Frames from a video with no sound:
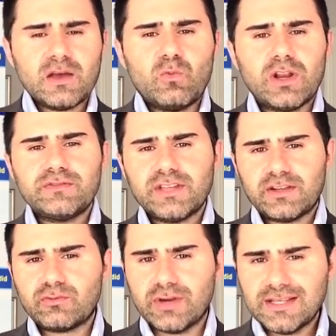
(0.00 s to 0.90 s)
One of the
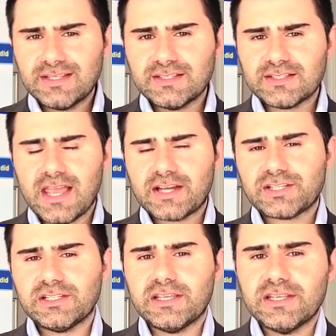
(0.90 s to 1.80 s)
other reasons
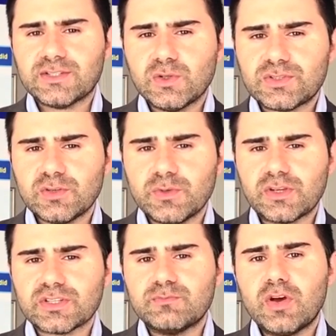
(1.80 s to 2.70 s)
actually is also
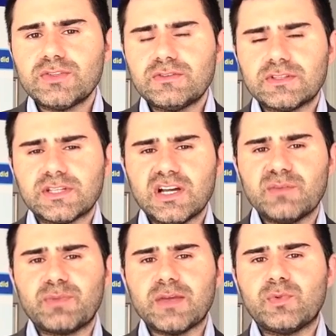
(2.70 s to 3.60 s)
because most of the time
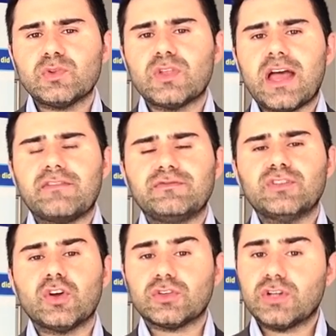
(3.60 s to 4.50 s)
people have
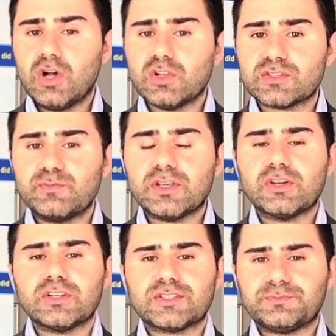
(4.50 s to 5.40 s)
no goals
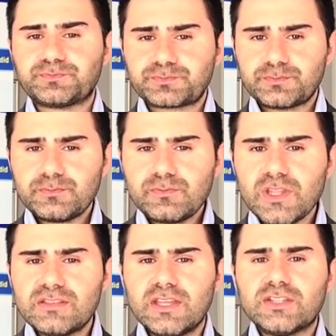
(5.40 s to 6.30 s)
because
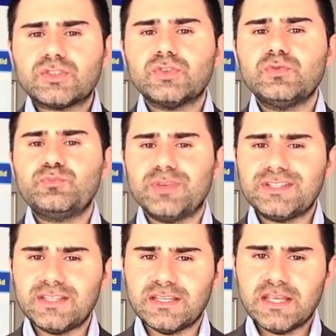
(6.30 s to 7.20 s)
they're too
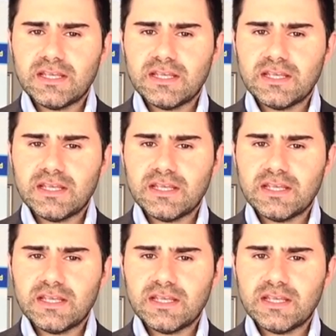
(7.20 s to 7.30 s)
busy